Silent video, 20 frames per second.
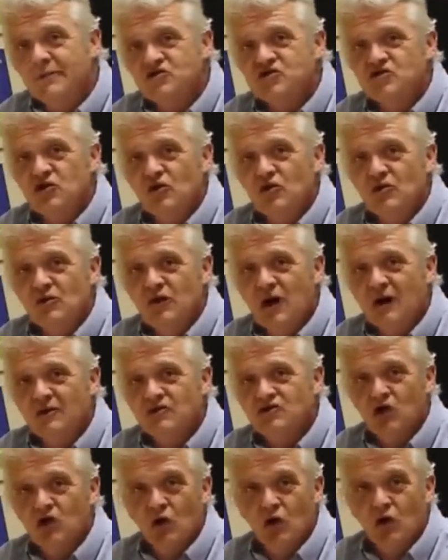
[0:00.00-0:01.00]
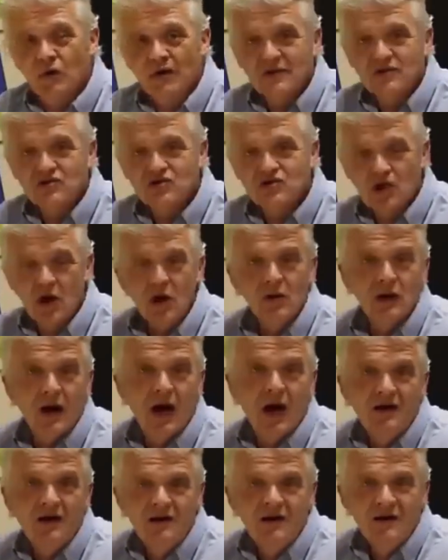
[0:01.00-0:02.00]
job of so, uh, storing
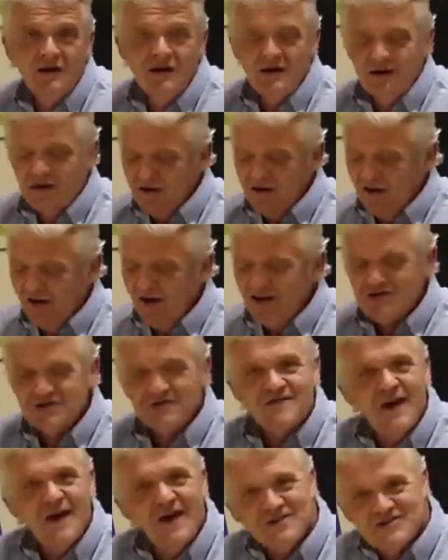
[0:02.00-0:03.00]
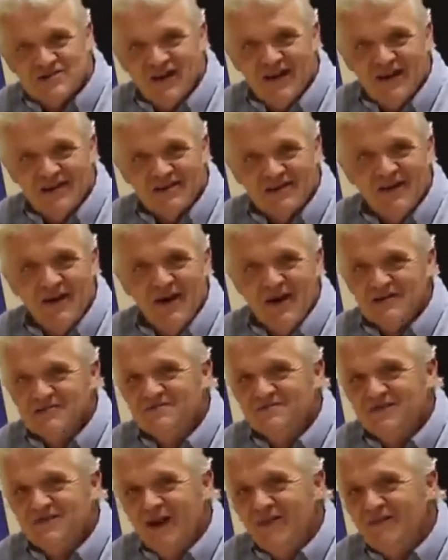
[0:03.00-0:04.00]
solar. Let's face it,
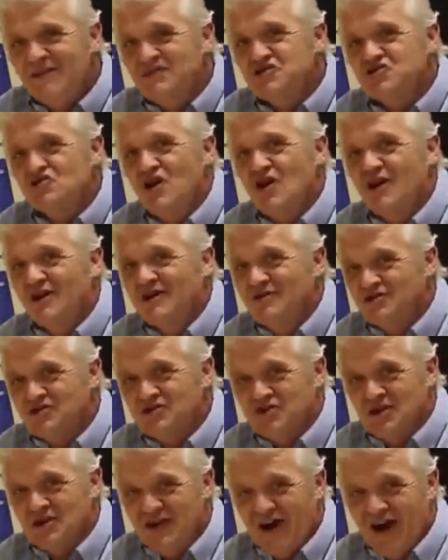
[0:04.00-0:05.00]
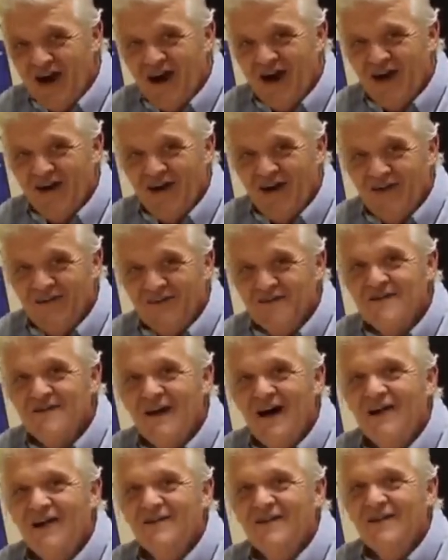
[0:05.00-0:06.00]
It's very sciencey
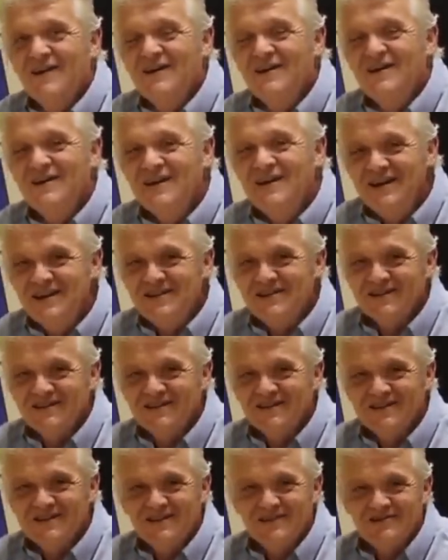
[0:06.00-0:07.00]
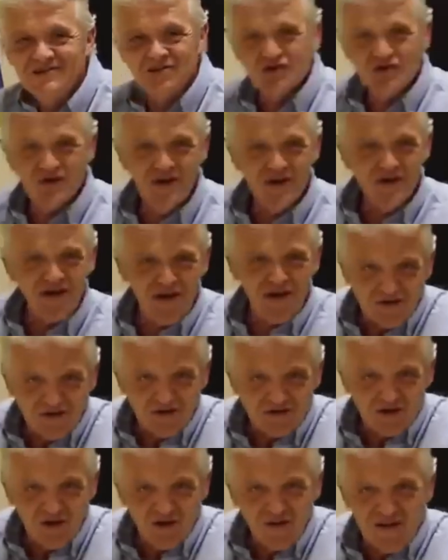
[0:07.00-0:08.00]
and very neat and
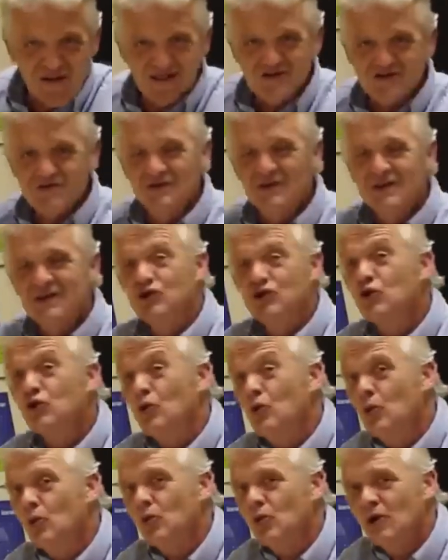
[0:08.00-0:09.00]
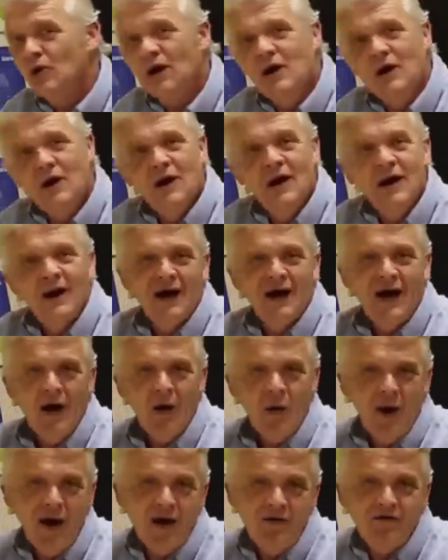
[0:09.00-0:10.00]
intriguing, so that's really cool.
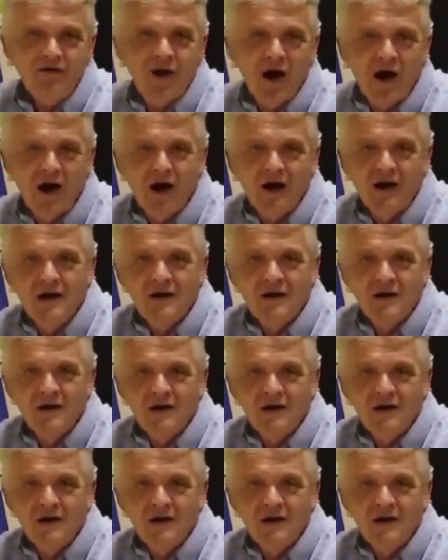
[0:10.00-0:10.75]
However,